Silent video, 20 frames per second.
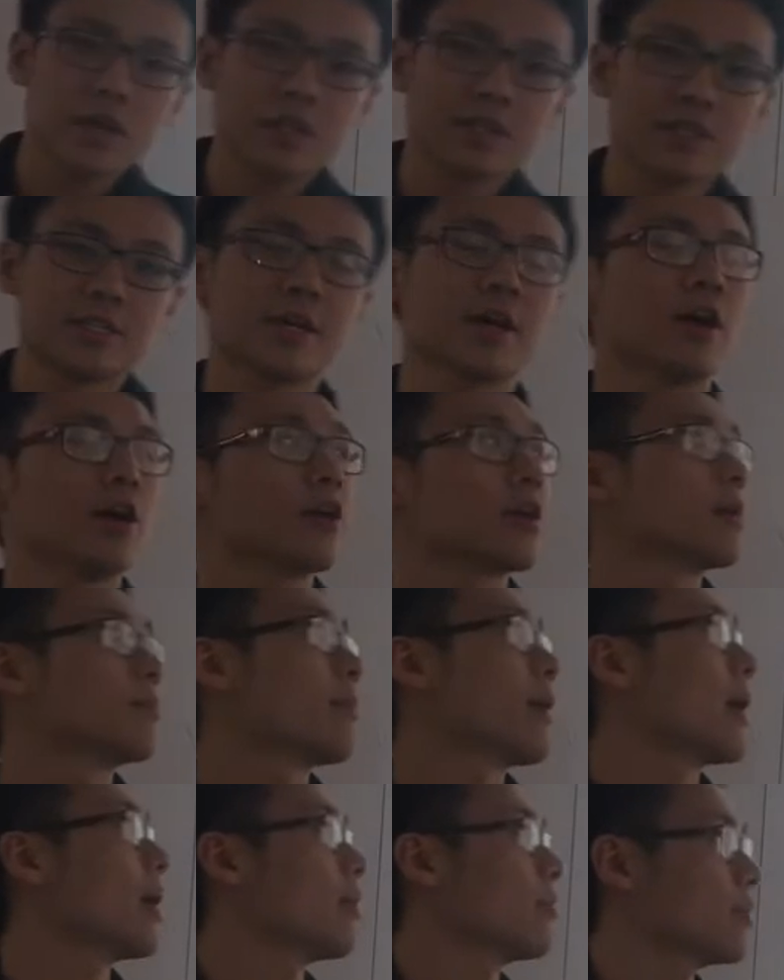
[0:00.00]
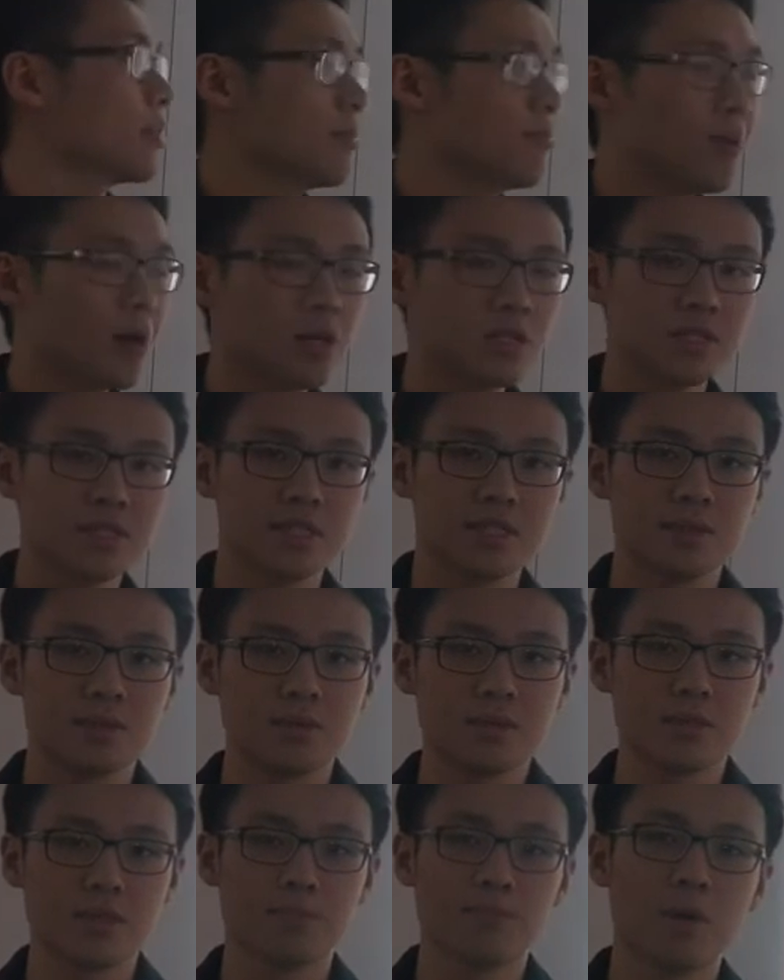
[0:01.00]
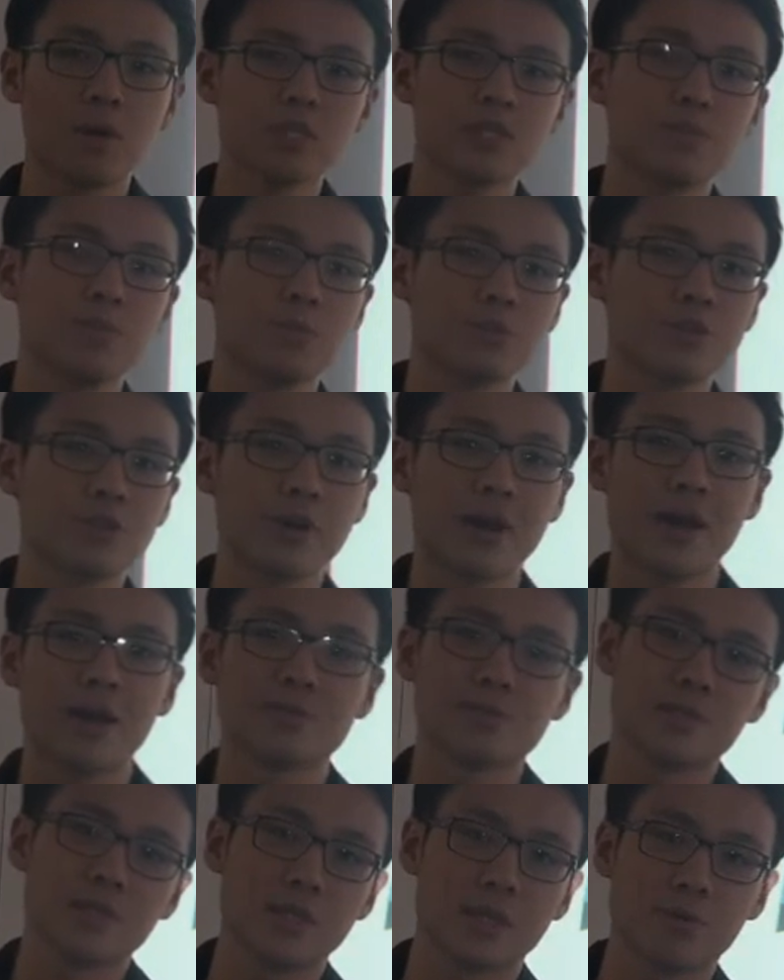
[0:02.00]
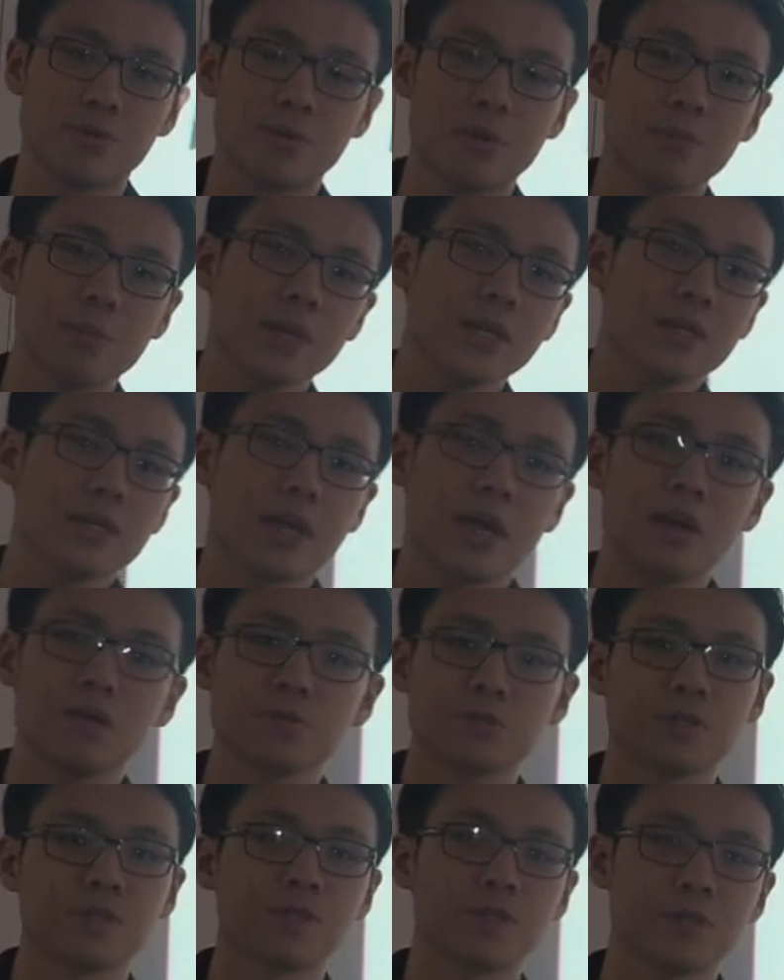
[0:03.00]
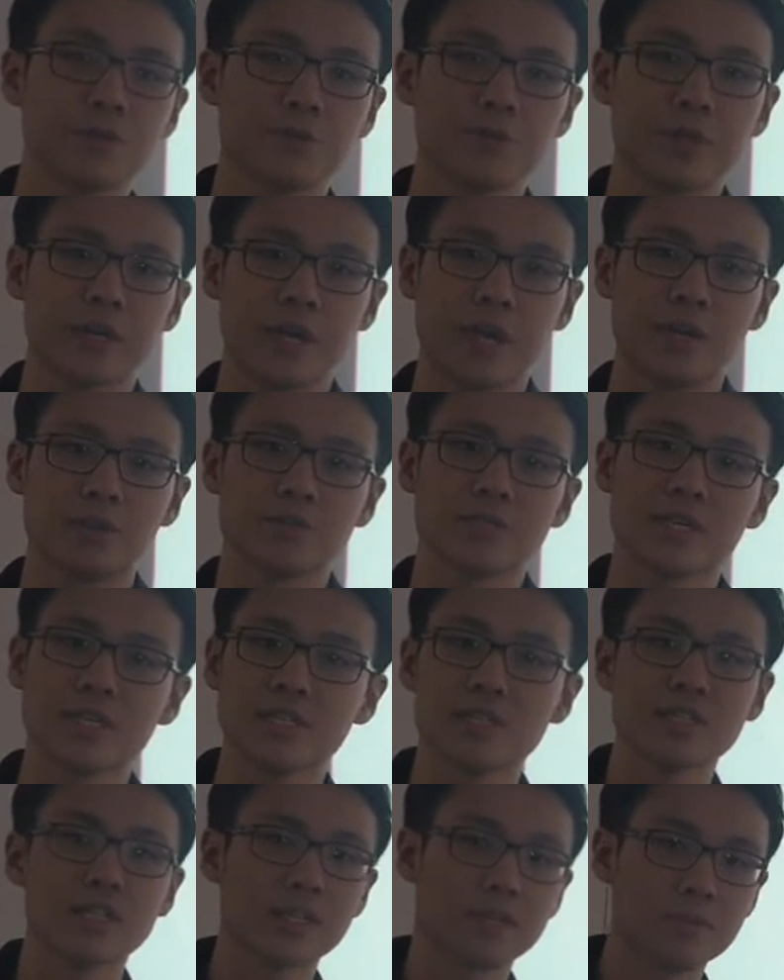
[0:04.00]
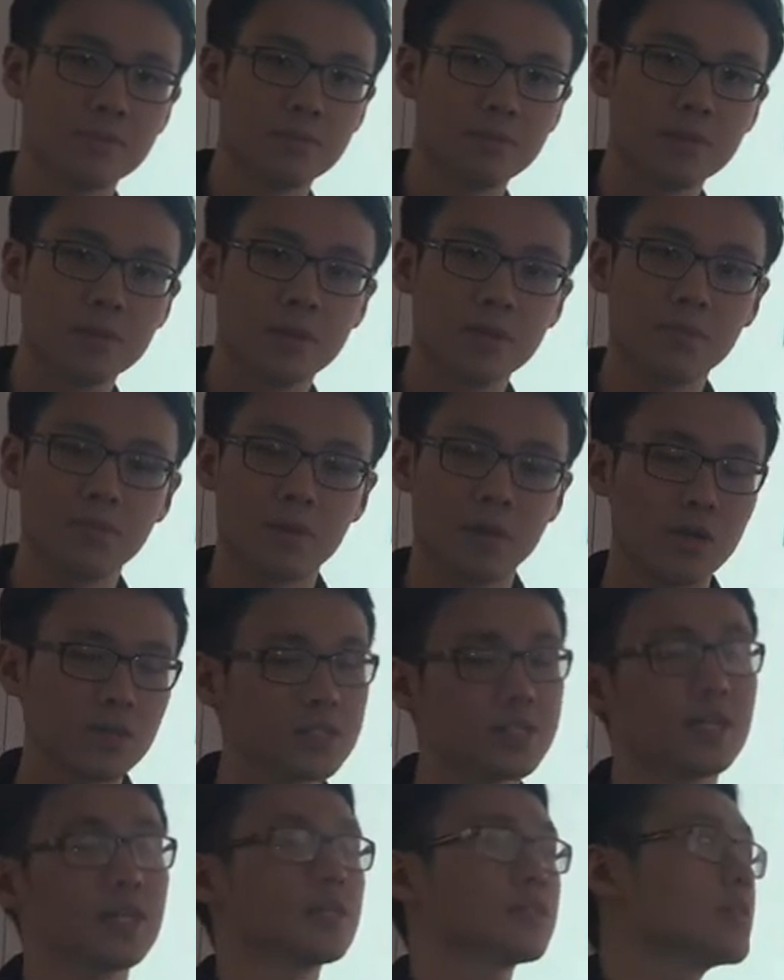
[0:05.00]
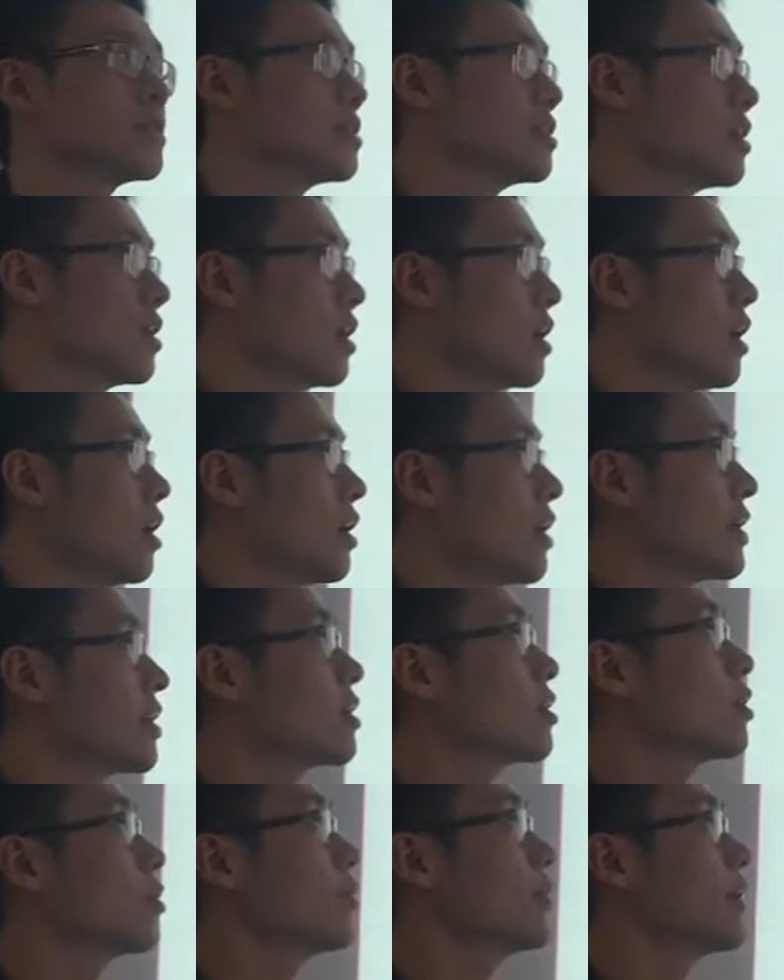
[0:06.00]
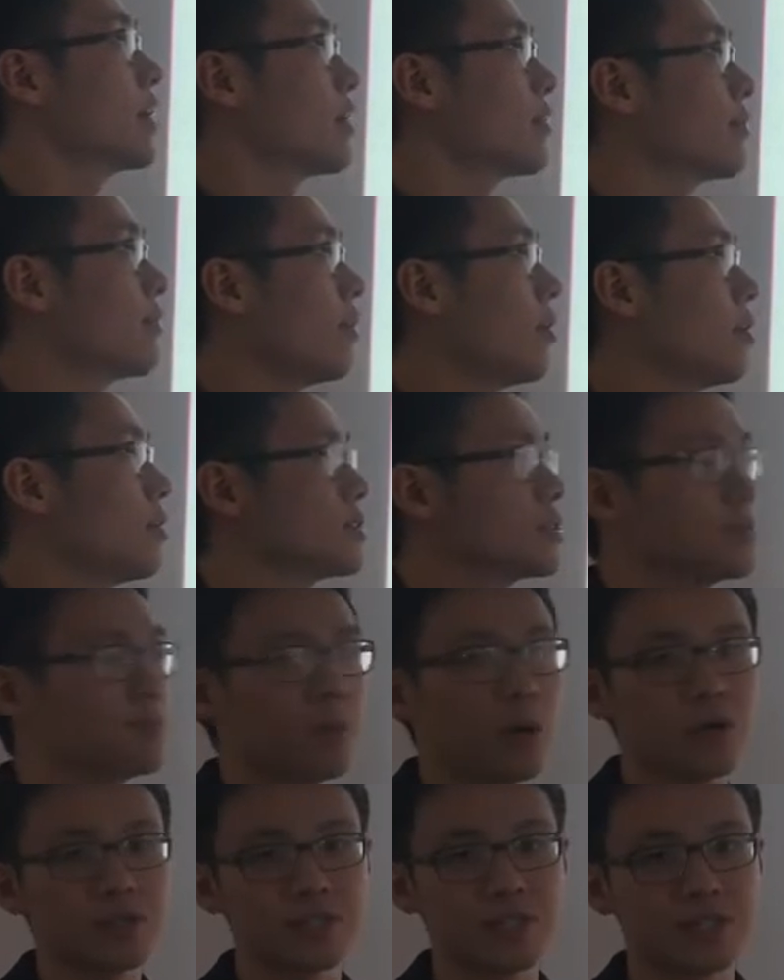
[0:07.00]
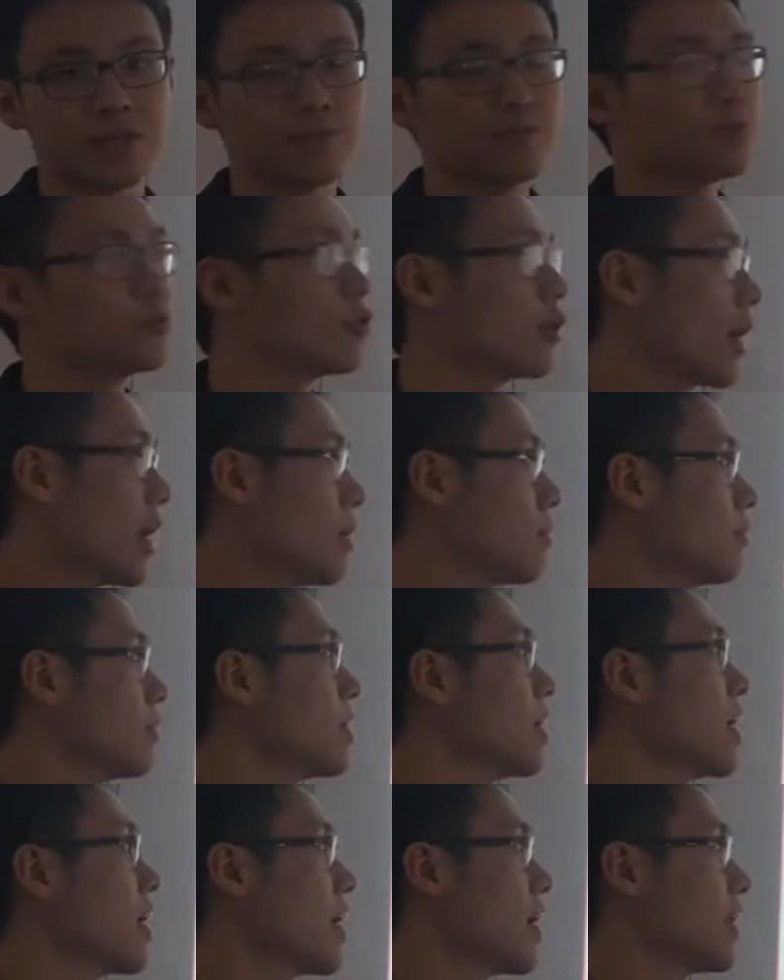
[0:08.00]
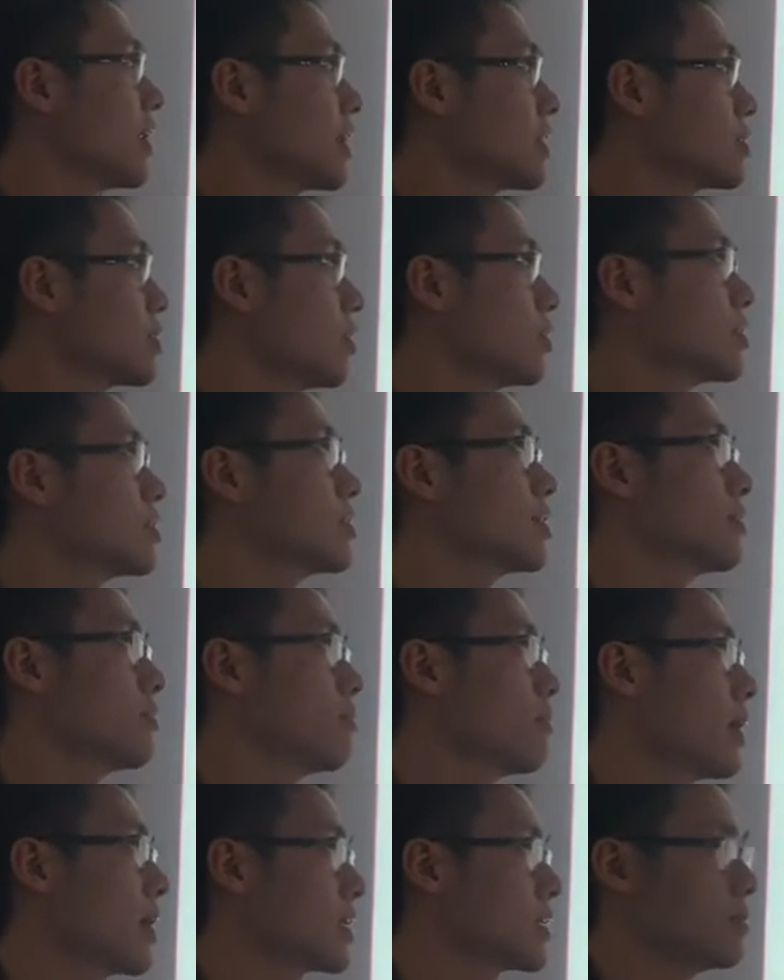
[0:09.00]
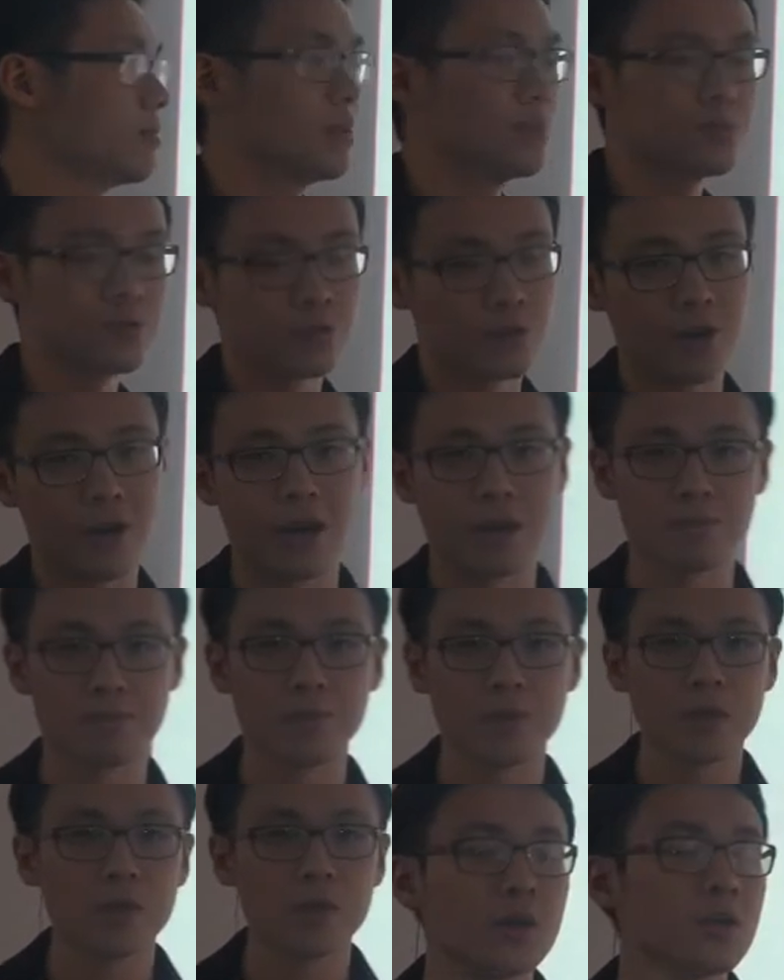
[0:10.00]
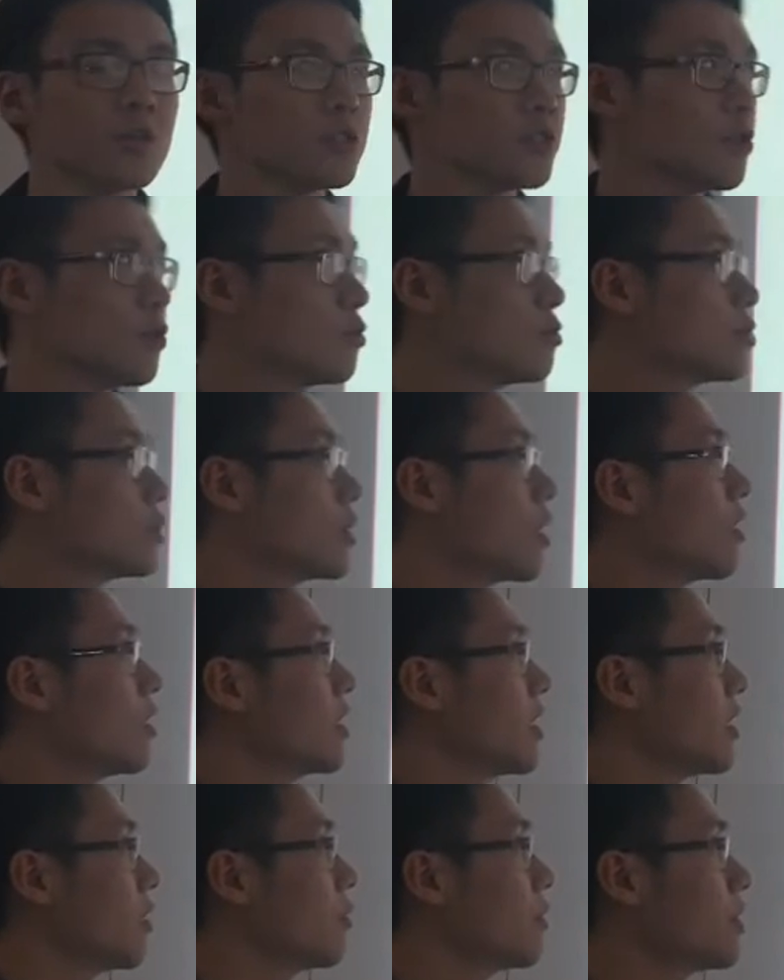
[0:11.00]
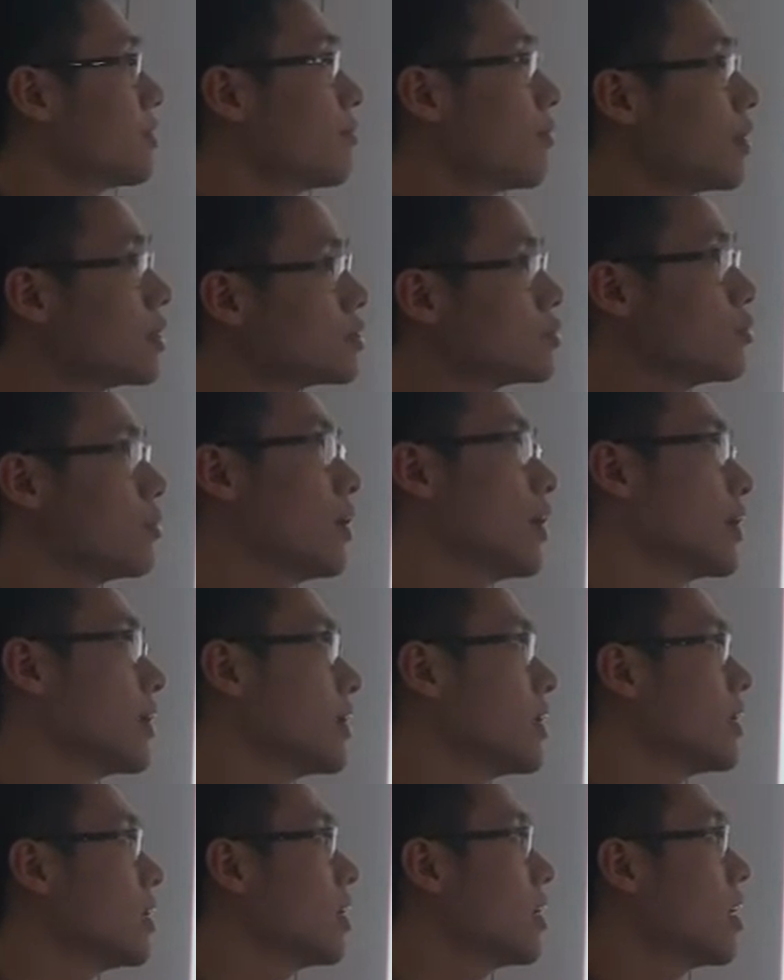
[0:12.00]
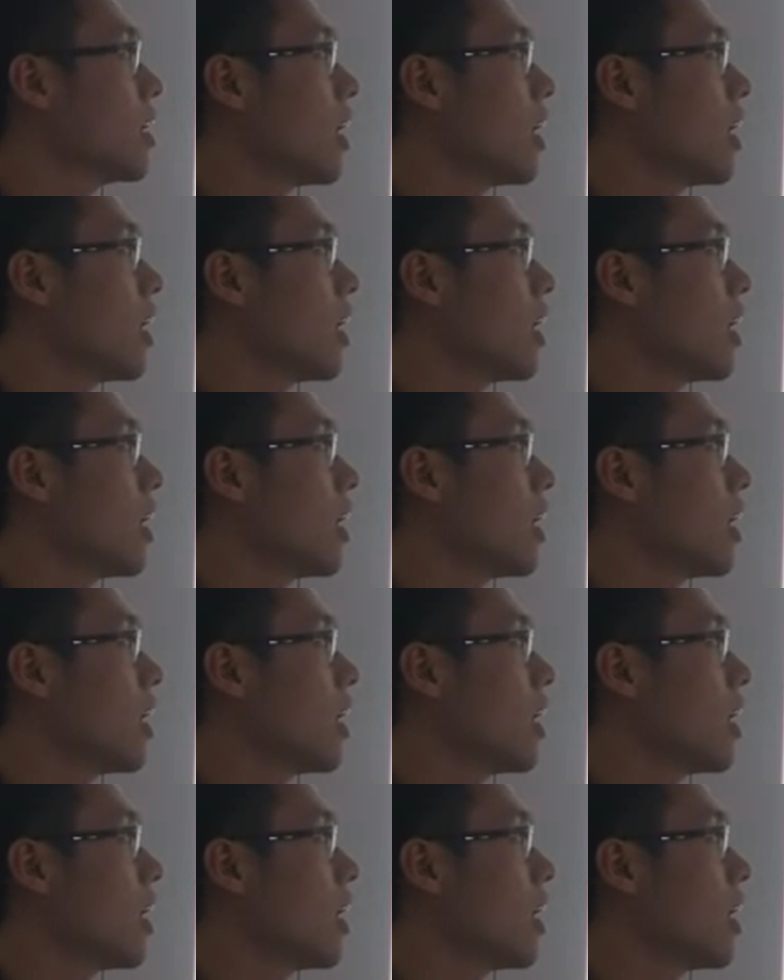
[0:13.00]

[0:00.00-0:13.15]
gonna talk about the possible traps that we may encounter during our testing process, including false positive trap and exhausted maximum trap. So starting with the first one,